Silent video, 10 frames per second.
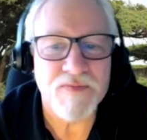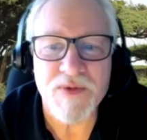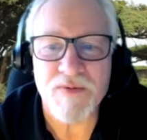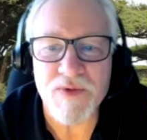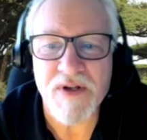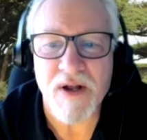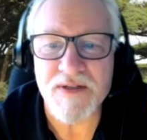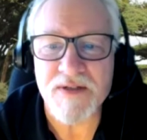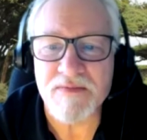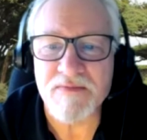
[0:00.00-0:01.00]

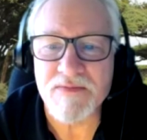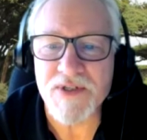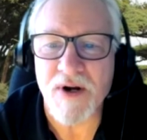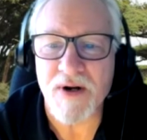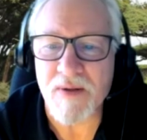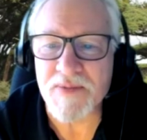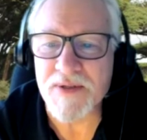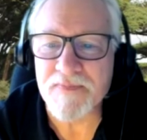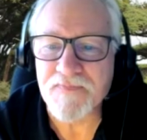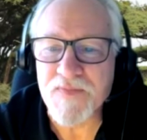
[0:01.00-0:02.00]
Wisconsin
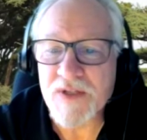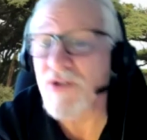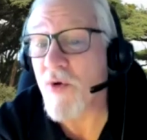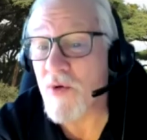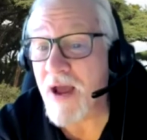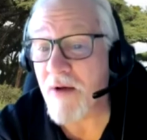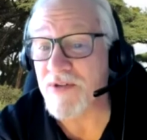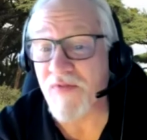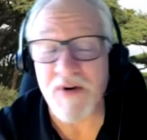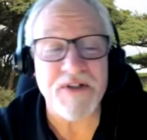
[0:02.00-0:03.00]
startups. So that
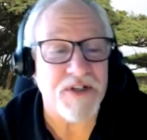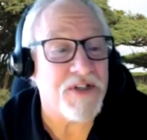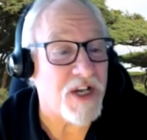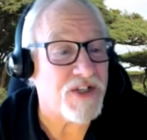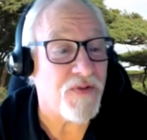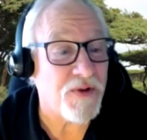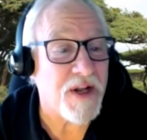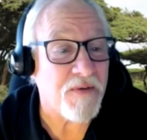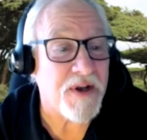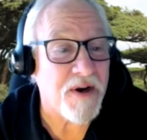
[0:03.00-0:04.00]
was very successful in
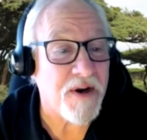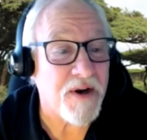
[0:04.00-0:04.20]
that regard.